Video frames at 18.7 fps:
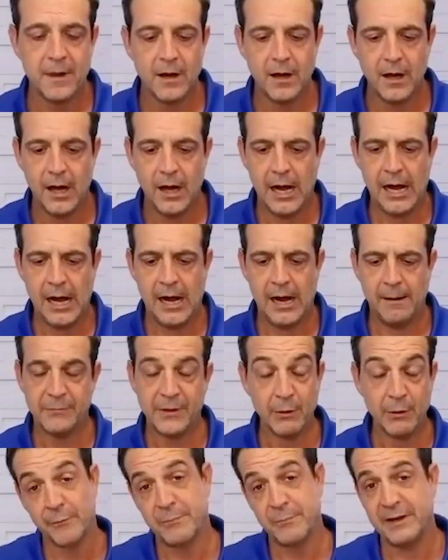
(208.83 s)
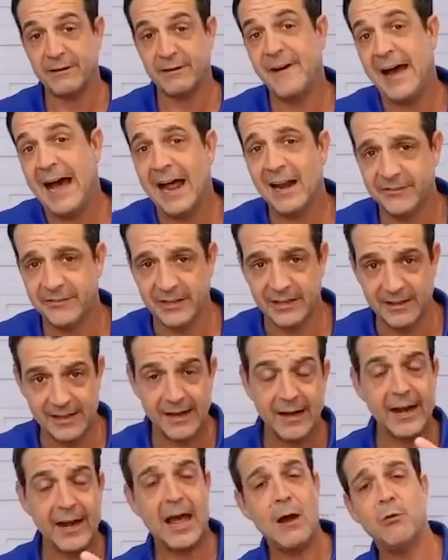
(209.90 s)
uh, there was a big fallacy in that.
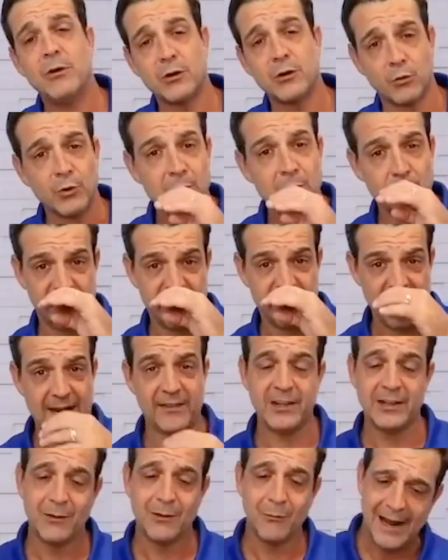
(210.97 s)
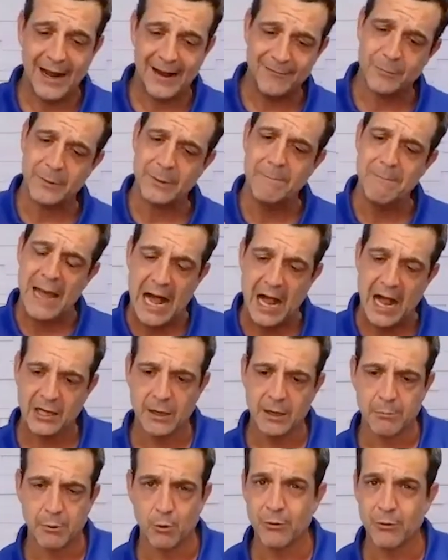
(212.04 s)
And I would agree with that. I think that we have to be
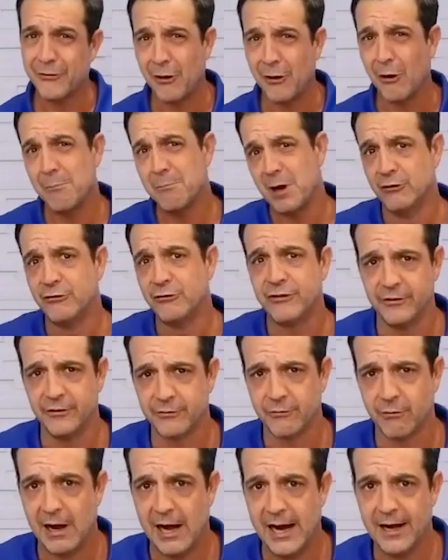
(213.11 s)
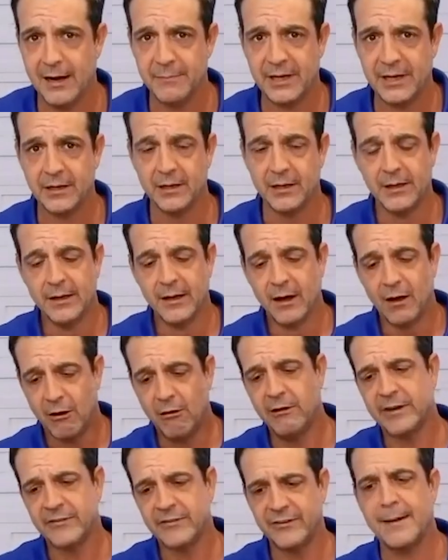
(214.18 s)
malleable with our emotions, right? I mean,
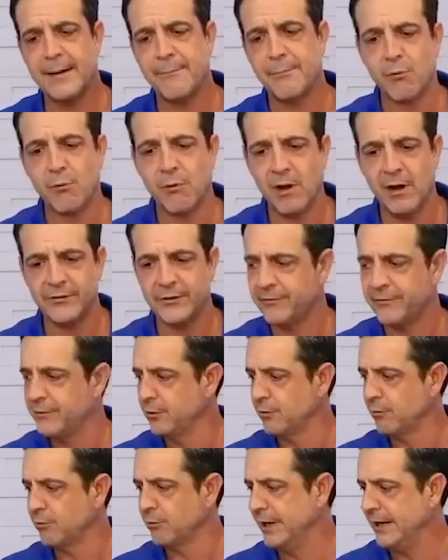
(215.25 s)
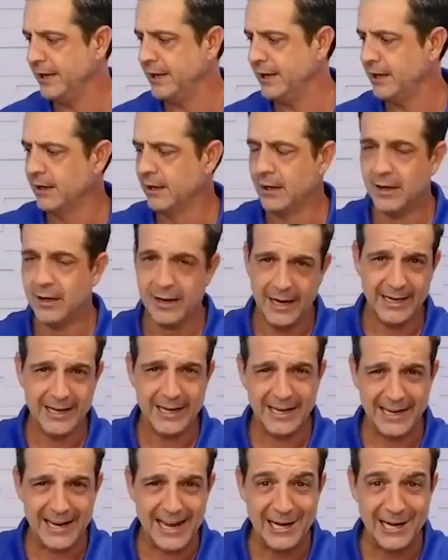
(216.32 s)
her example was if you're reading and
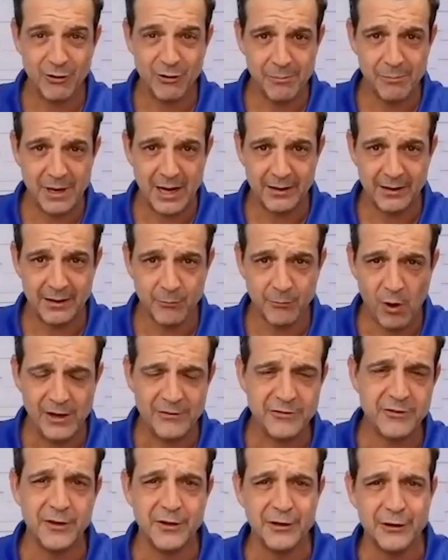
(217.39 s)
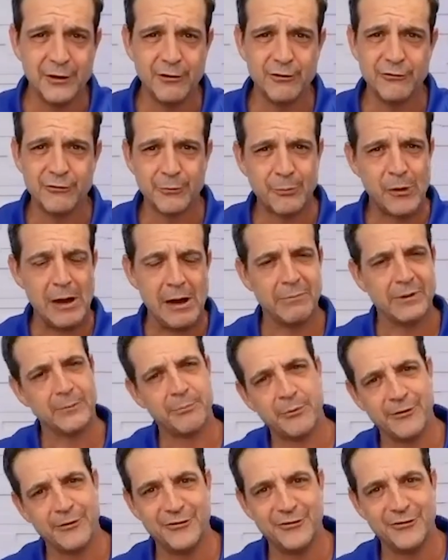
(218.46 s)
getting angry by watching the news, you're probably a
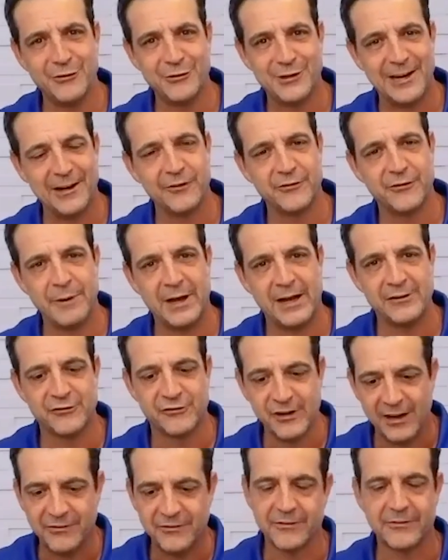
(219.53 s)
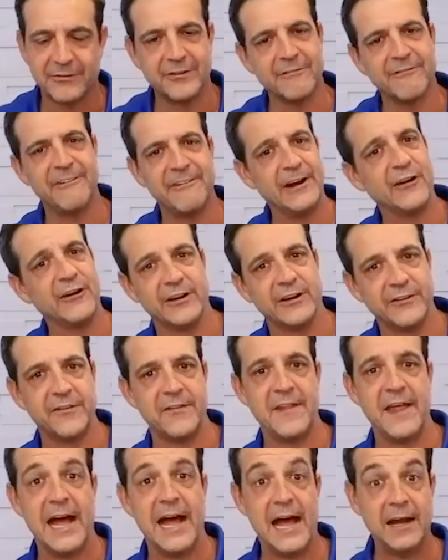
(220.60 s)
person who cares about justice and fairness.
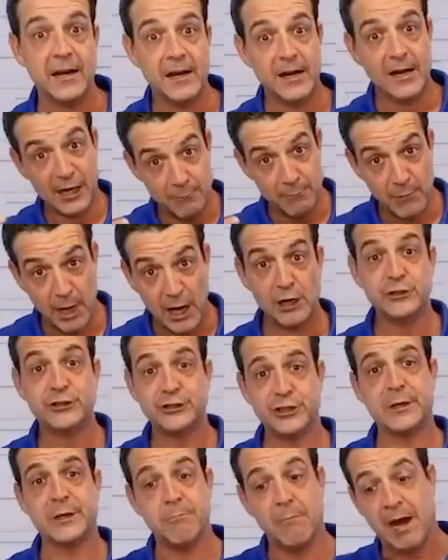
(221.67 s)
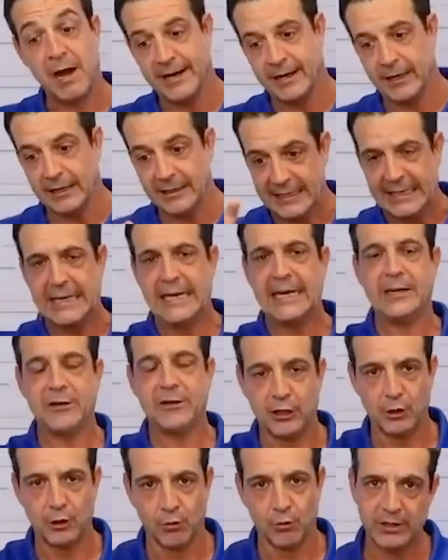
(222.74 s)
And that emotion might lead
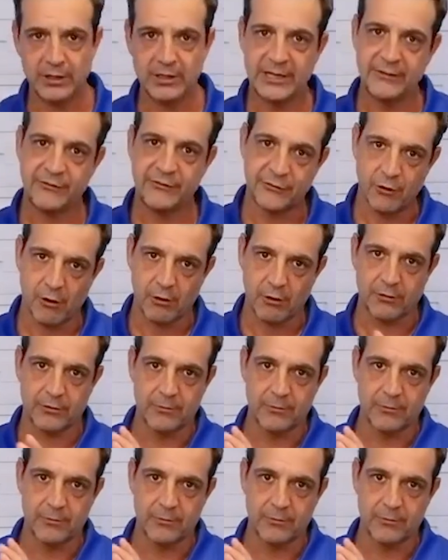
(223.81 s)
you, or at least start